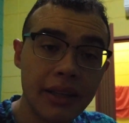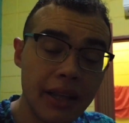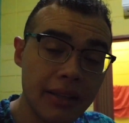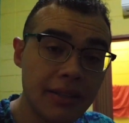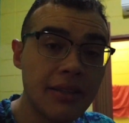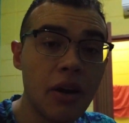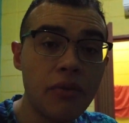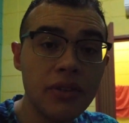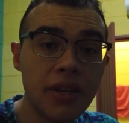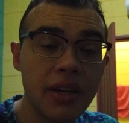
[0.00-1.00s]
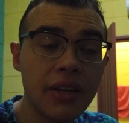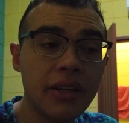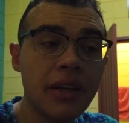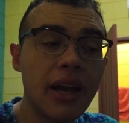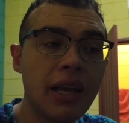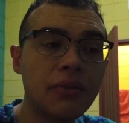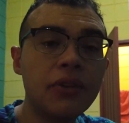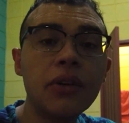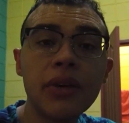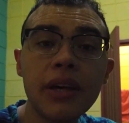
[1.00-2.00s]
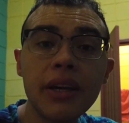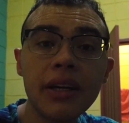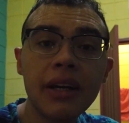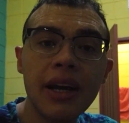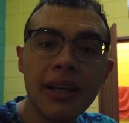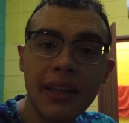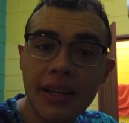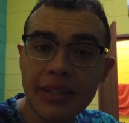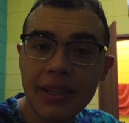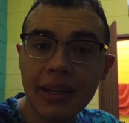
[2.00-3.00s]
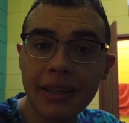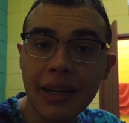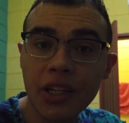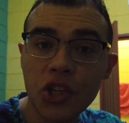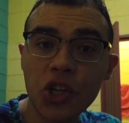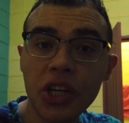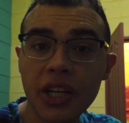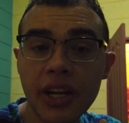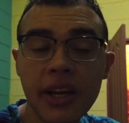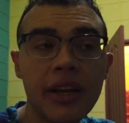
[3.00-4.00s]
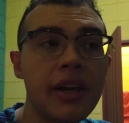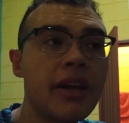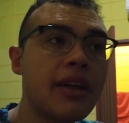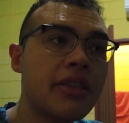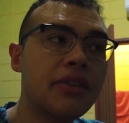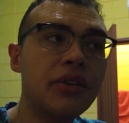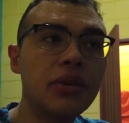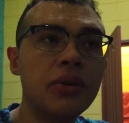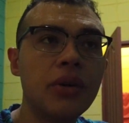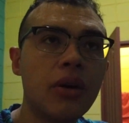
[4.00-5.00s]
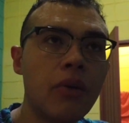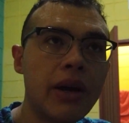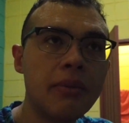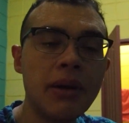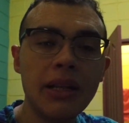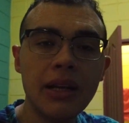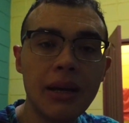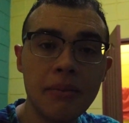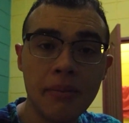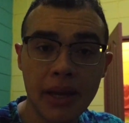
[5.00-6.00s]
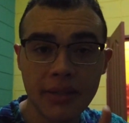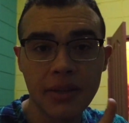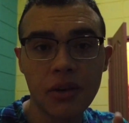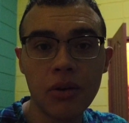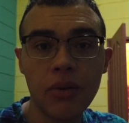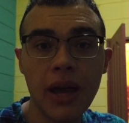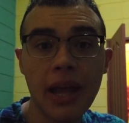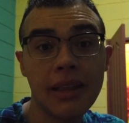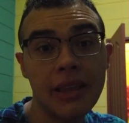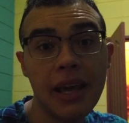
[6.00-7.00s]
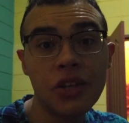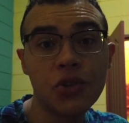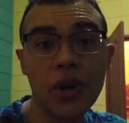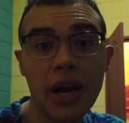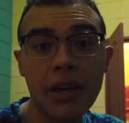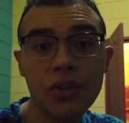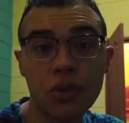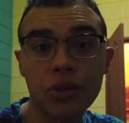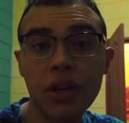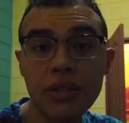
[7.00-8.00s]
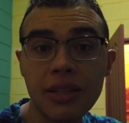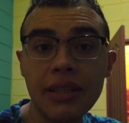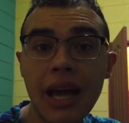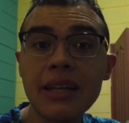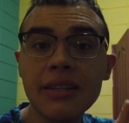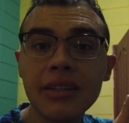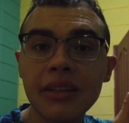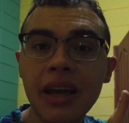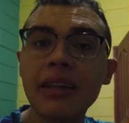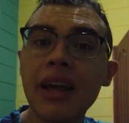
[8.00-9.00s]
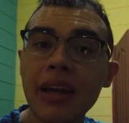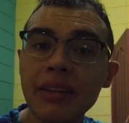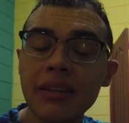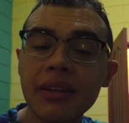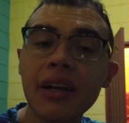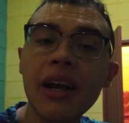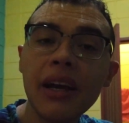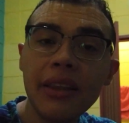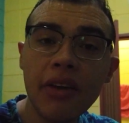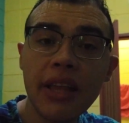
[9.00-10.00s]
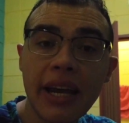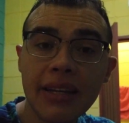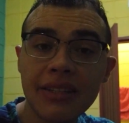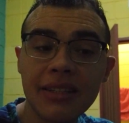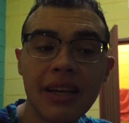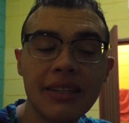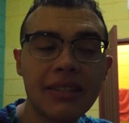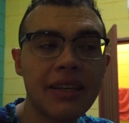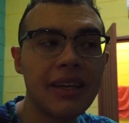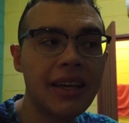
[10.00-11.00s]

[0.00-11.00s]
themselves here, and from here they start their journey through Guatemala, Mexico, and they try to cross the desert and enter the United States